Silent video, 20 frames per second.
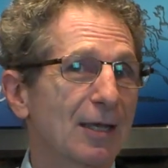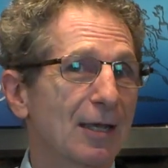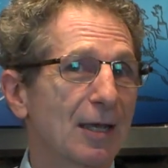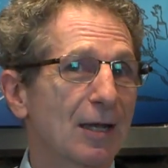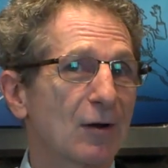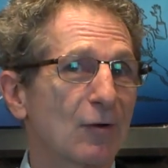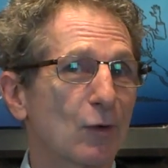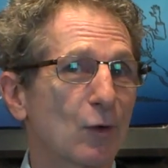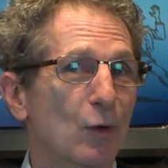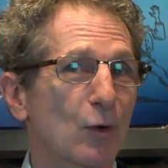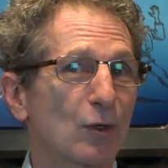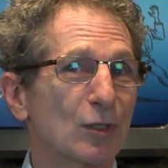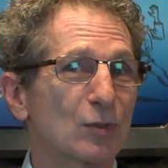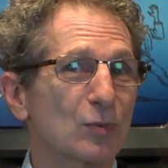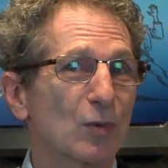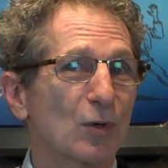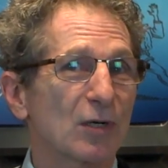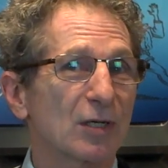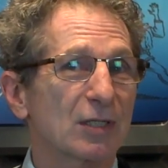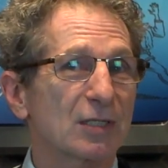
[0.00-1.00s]
And of course,
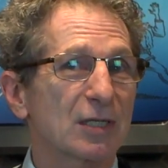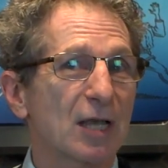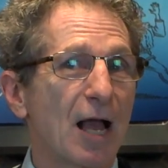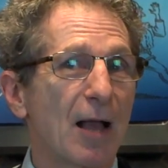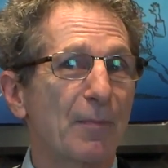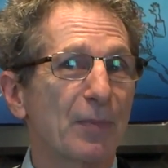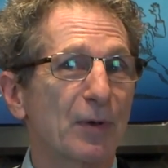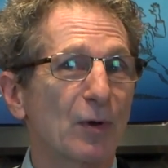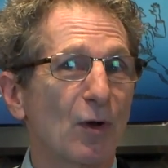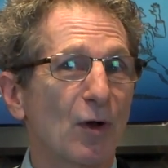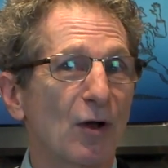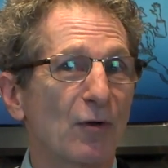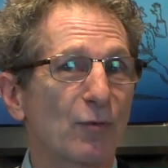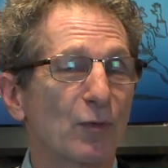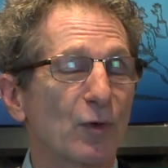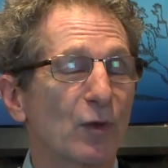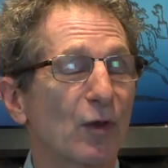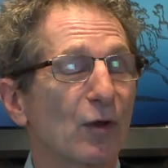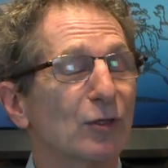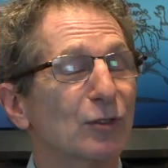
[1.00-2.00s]
we're going to top it off
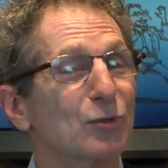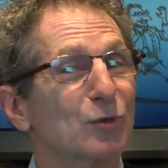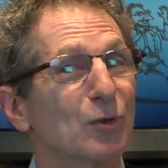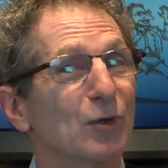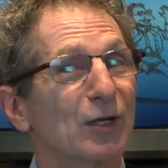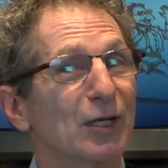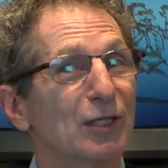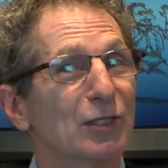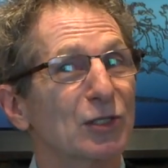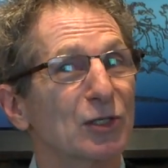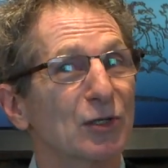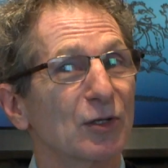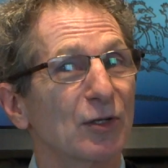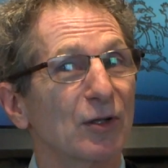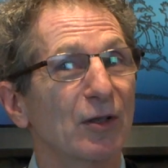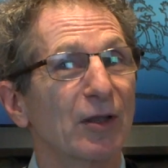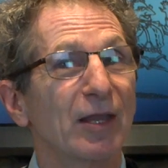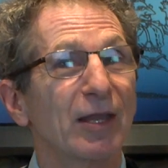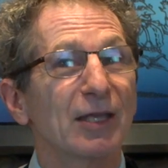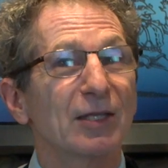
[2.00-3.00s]
with our
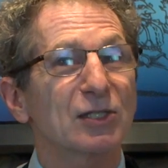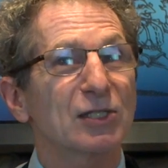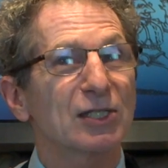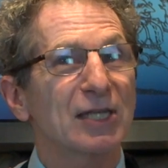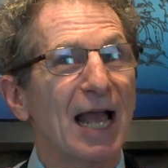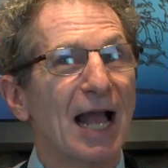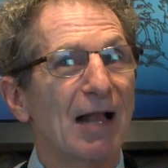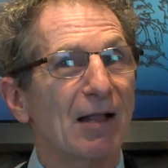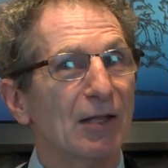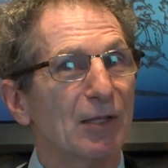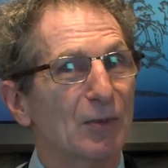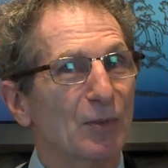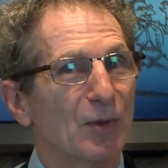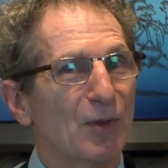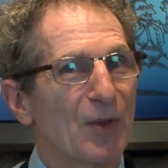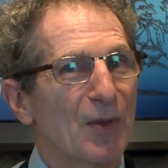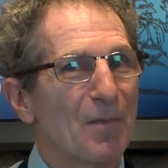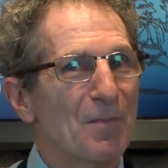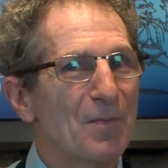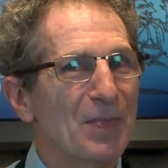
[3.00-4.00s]
traditional salad
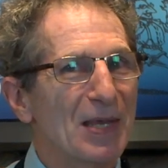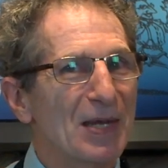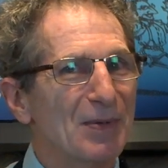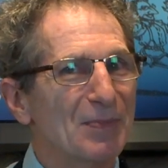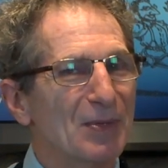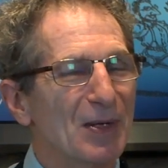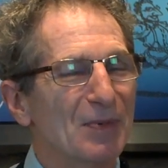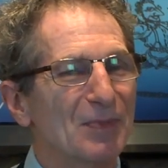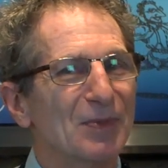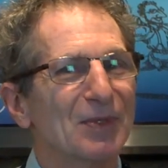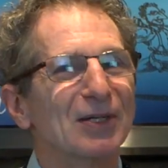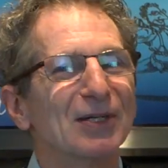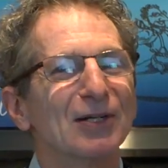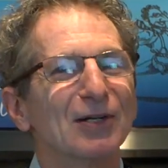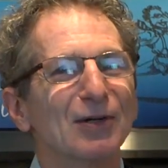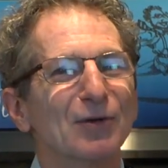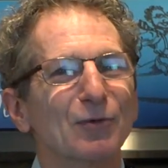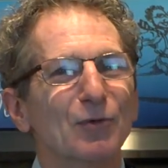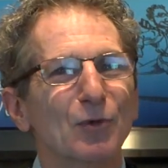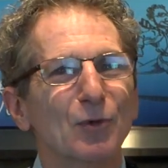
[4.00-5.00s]
with a minimum
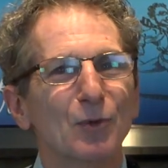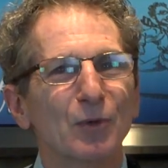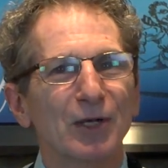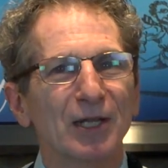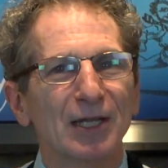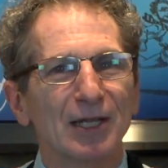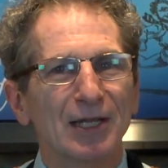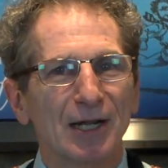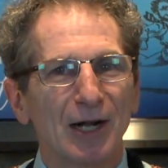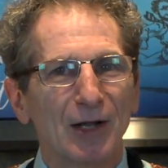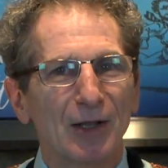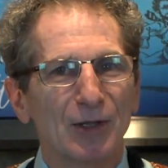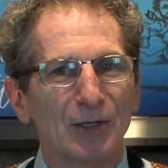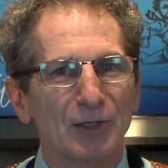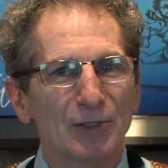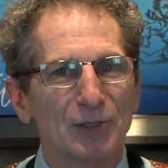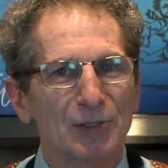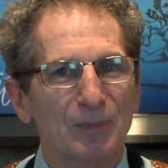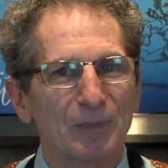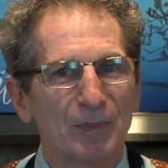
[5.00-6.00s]
of 3
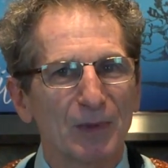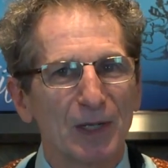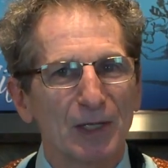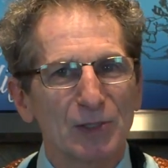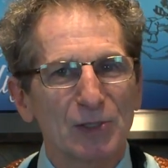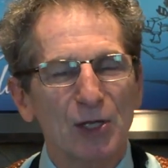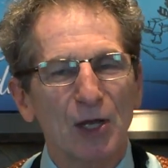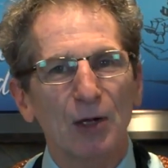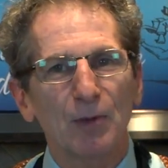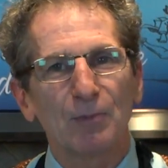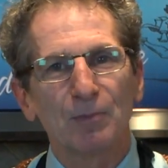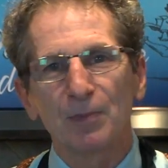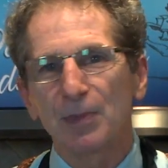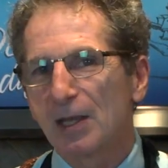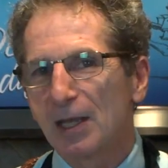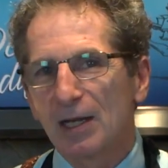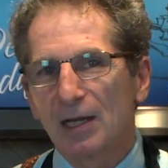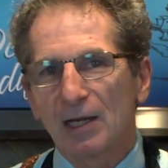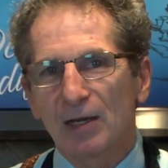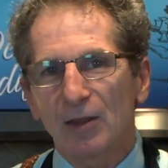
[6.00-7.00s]
colors. So
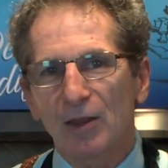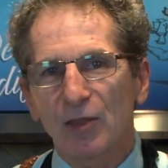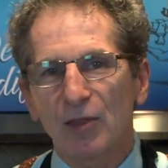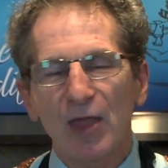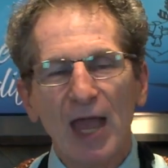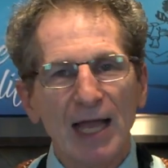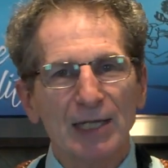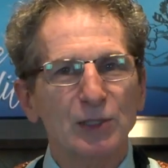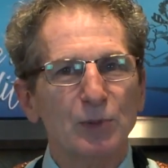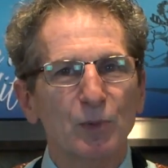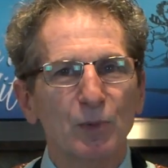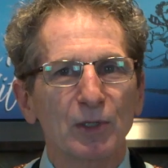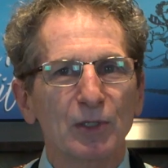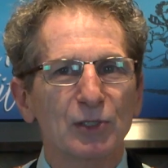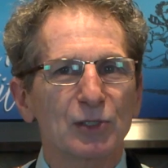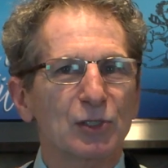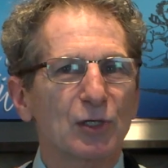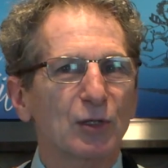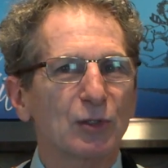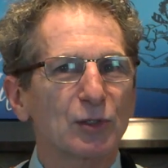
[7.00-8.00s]
that's what the
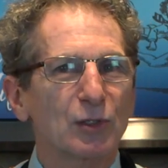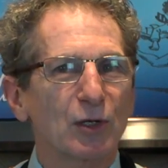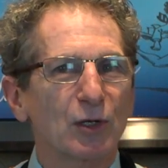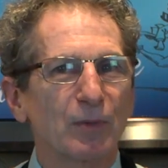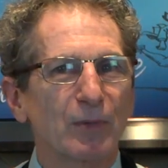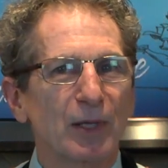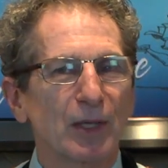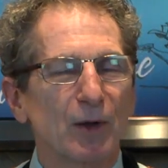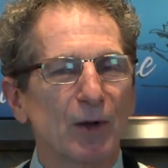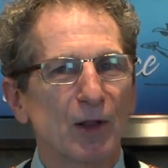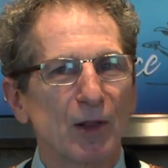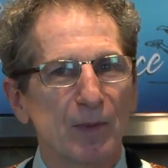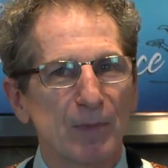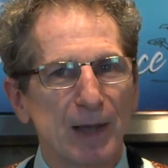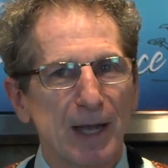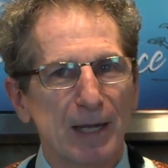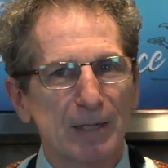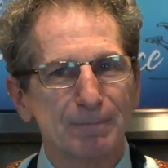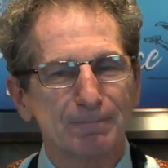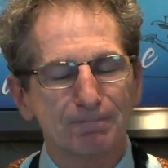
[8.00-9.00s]
show is going to be all
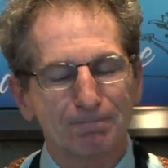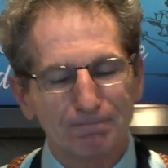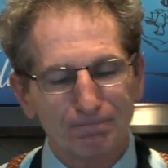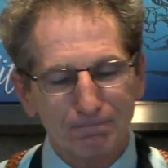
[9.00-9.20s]
about.